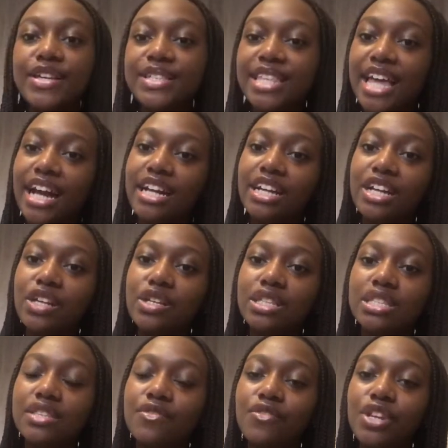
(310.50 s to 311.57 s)
so that concludes
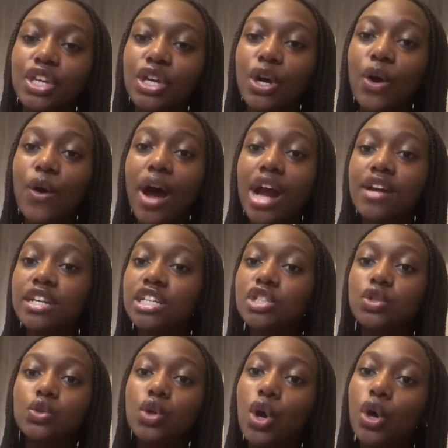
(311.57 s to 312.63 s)
the video. I really
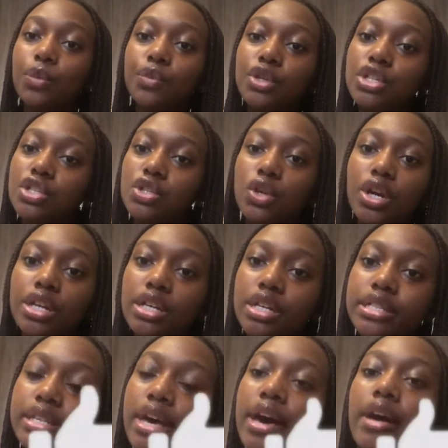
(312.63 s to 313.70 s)
do hope you enjoyed it.